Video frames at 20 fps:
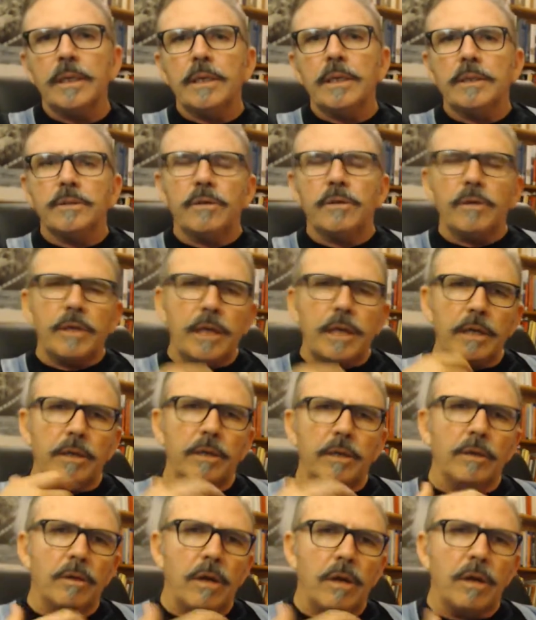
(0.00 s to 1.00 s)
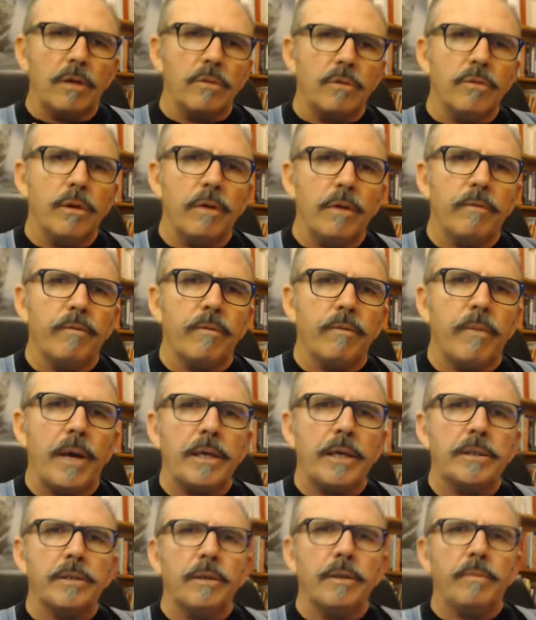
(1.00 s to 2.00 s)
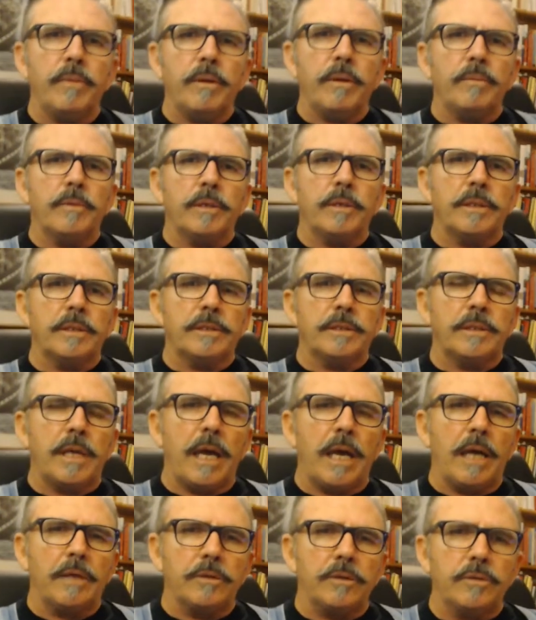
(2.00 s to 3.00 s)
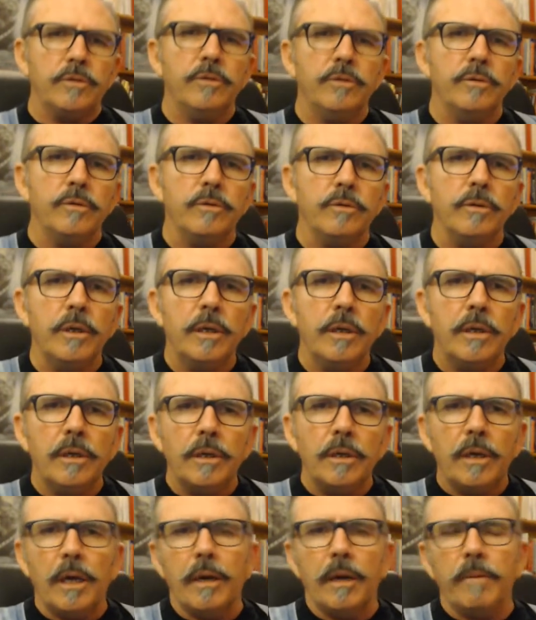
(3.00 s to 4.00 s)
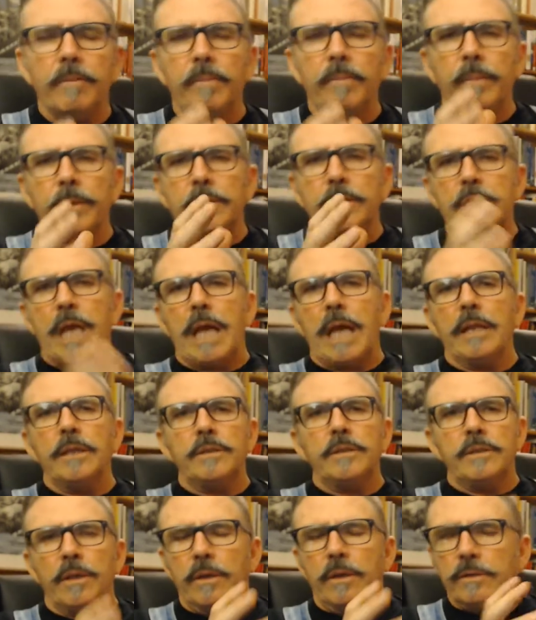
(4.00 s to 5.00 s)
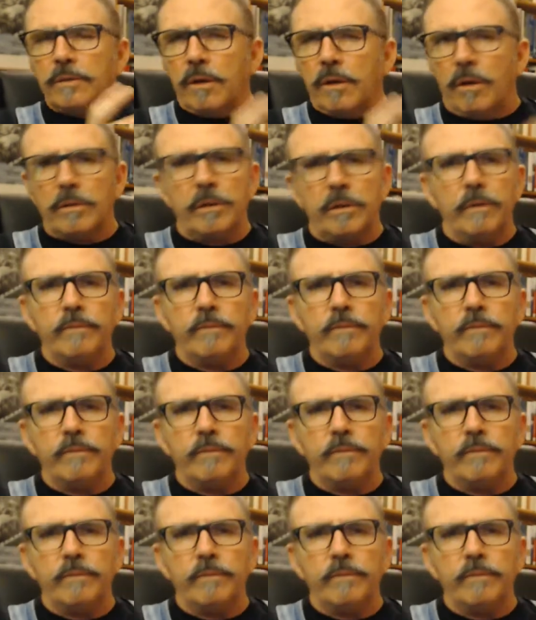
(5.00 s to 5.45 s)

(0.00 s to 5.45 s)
So you get a lot of good information that people can start to challenge those cognitive